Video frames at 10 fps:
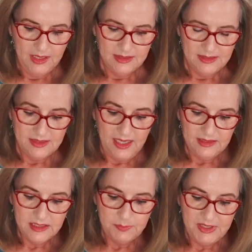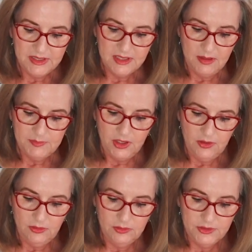Stylist pick
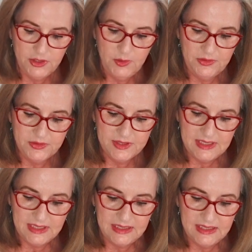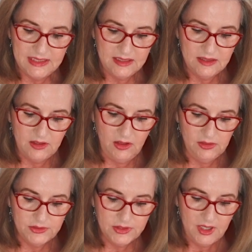subtotal
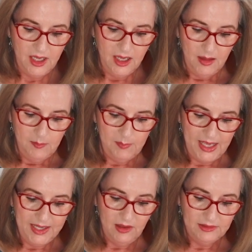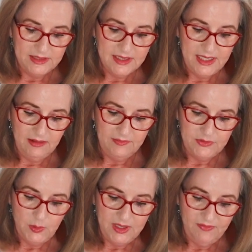$266. Buy all discount of
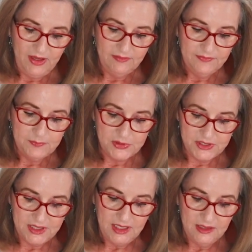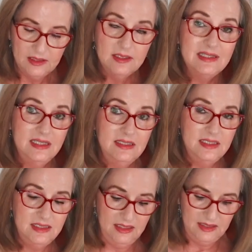25%,
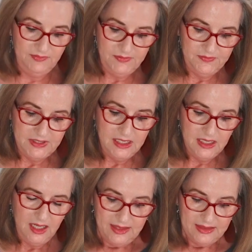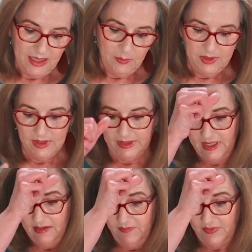$66.50. That would
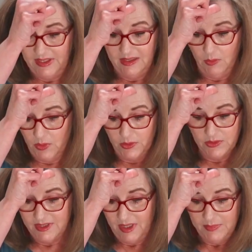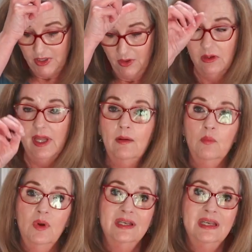leave the order subtotal at
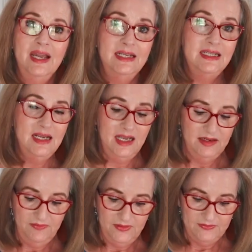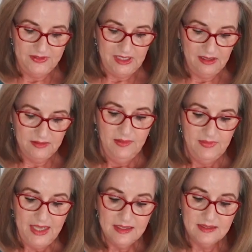$199.50.
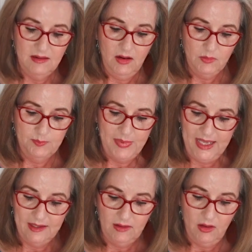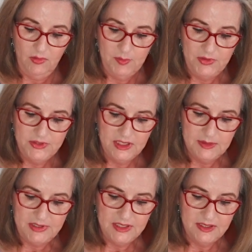That is not bad at all. The most
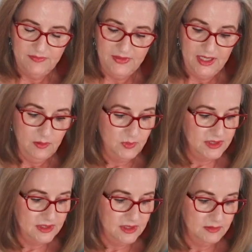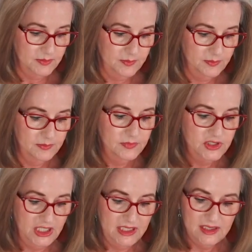expensive thing was the
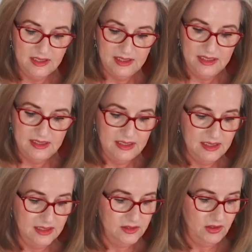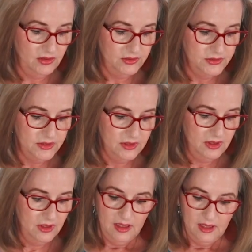jeans at $66,
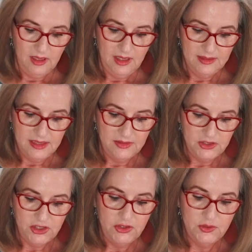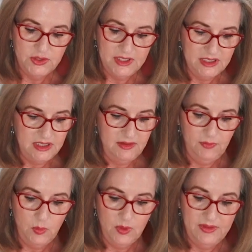and then the shoes
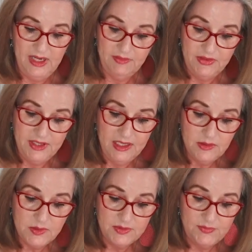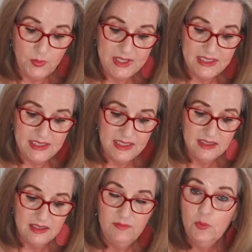$64, and then everything else was
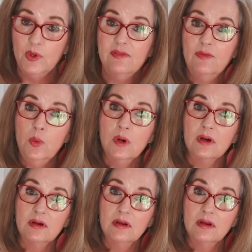$46 and $44.